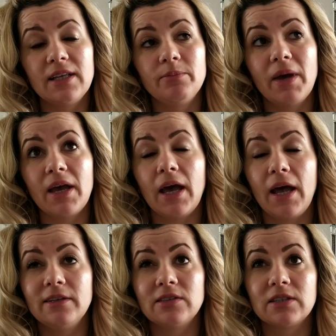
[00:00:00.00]
and
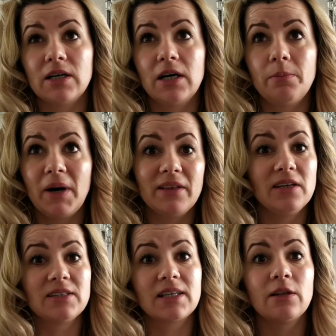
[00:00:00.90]
my
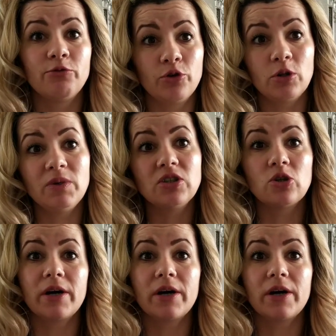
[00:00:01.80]
niece can film it,